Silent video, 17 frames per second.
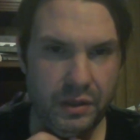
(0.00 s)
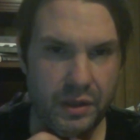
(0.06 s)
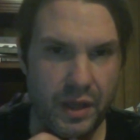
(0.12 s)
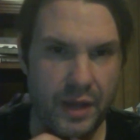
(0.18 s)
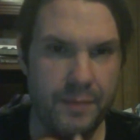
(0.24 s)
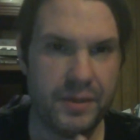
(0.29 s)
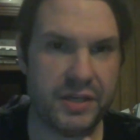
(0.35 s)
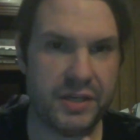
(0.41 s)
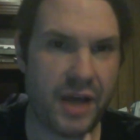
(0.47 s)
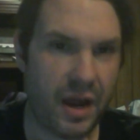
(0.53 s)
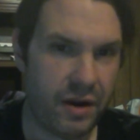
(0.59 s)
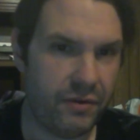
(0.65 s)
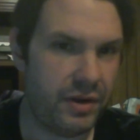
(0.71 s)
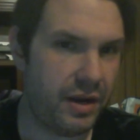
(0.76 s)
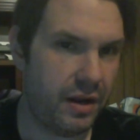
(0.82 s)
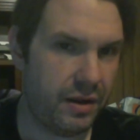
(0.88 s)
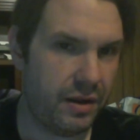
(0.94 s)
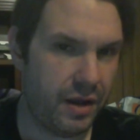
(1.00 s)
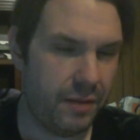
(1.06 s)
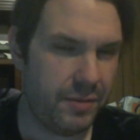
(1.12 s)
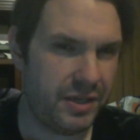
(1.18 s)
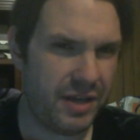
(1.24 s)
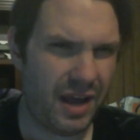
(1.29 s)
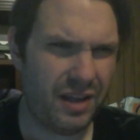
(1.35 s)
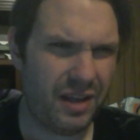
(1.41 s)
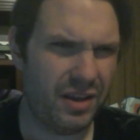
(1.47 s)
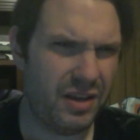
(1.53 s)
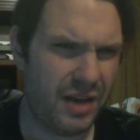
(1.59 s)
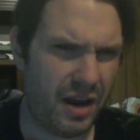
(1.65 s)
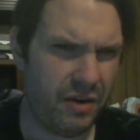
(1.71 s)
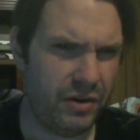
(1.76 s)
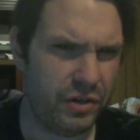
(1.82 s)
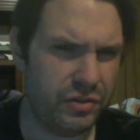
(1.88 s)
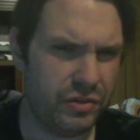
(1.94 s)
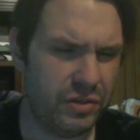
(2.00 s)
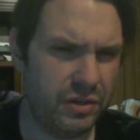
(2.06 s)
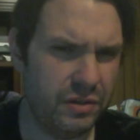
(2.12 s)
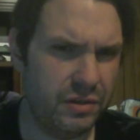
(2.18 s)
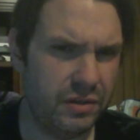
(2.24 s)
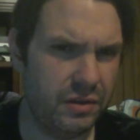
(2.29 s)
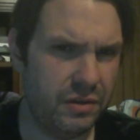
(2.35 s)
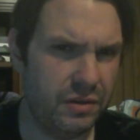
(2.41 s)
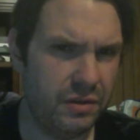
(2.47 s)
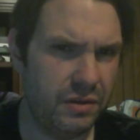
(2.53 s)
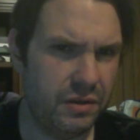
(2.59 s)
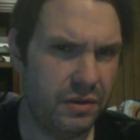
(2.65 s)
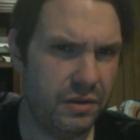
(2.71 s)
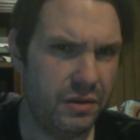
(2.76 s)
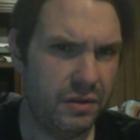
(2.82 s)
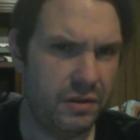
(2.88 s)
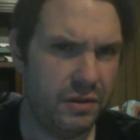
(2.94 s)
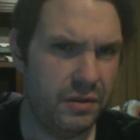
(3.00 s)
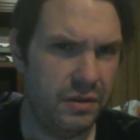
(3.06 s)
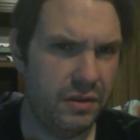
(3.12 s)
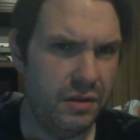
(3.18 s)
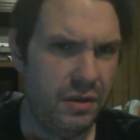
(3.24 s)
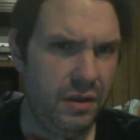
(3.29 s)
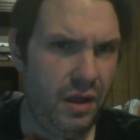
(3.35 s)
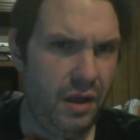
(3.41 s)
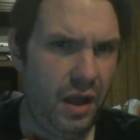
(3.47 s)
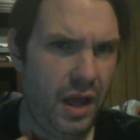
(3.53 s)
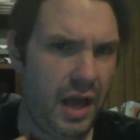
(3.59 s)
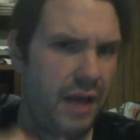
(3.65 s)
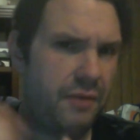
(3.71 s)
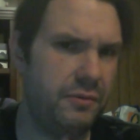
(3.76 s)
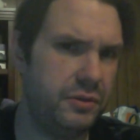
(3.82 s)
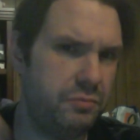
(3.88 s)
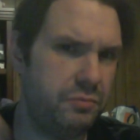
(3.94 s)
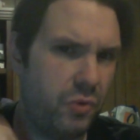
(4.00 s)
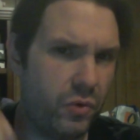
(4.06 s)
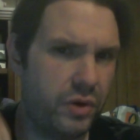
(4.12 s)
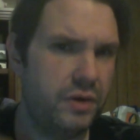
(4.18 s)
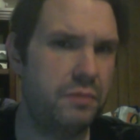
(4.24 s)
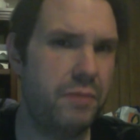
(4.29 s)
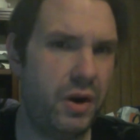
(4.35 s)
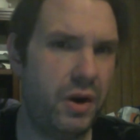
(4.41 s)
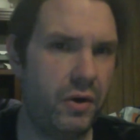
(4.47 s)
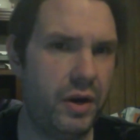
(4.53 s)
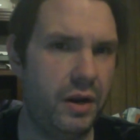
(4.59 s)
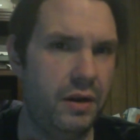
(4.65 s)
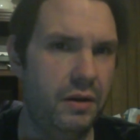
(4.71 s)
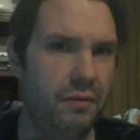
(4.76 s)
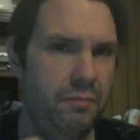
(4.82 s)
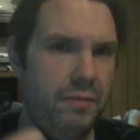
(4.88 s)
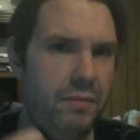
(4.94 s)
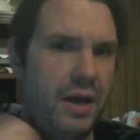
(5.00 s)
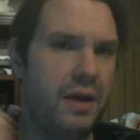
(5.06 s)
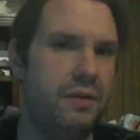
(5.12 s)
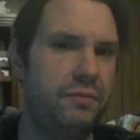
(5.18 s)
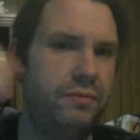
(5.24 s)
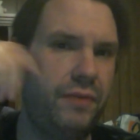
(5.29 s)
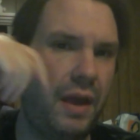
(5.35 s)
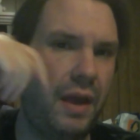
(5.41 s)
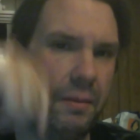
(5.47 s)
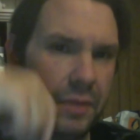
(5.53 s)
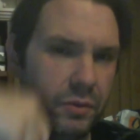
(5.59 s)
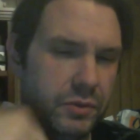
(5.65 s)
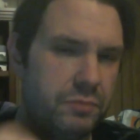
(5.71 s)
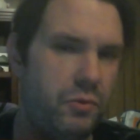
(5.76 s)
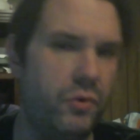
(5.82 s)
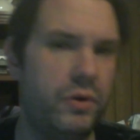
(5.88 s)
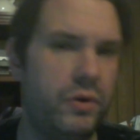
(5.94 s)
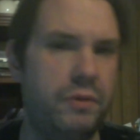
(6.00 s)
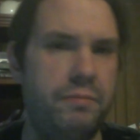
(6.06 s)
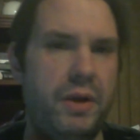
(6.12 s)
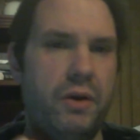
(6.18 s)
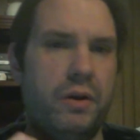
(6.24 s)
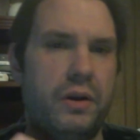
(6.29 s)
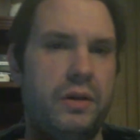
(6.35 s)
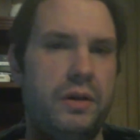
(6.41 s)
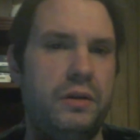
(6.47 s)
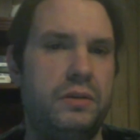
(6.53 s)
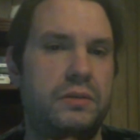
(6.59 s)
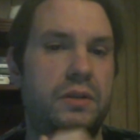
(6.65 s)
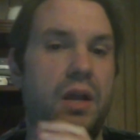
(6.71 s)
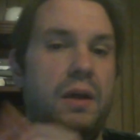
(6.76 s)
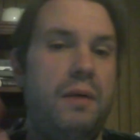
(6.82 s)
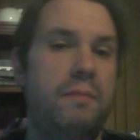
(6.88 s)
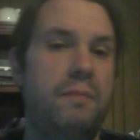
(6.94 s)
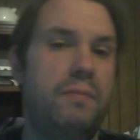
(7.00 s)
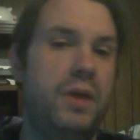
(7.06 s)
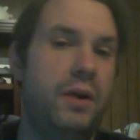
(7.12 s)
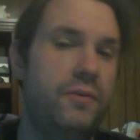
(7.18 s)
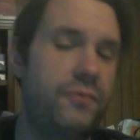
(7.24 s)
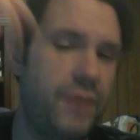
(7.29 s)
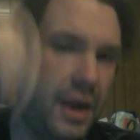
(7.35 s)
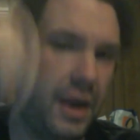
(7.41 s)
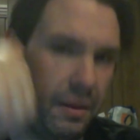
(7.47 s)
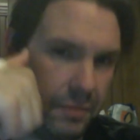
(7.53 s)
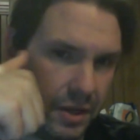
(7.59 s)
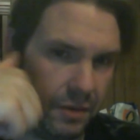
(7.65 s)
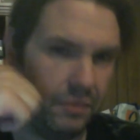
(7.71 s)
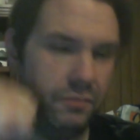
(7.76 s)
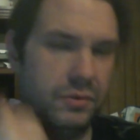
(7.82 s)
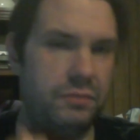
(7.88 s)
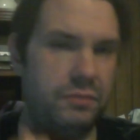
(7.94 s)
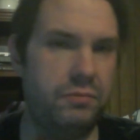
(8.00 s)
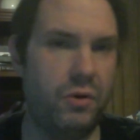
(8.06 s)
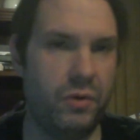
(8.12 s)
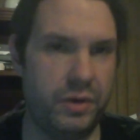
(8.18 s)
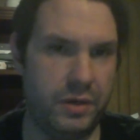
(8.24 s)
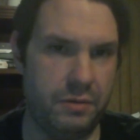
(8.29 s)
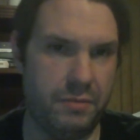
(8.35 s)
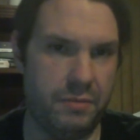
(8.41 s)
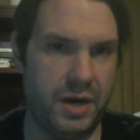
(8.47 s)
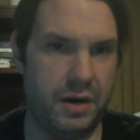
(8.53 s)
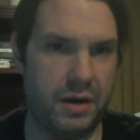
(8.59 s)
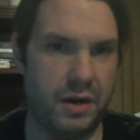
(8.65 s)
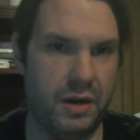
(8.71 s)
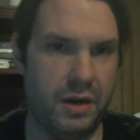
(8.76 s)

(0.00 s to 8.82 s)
I'm Italian Irish. I was born in America. My family was born in America. Their family was born in America.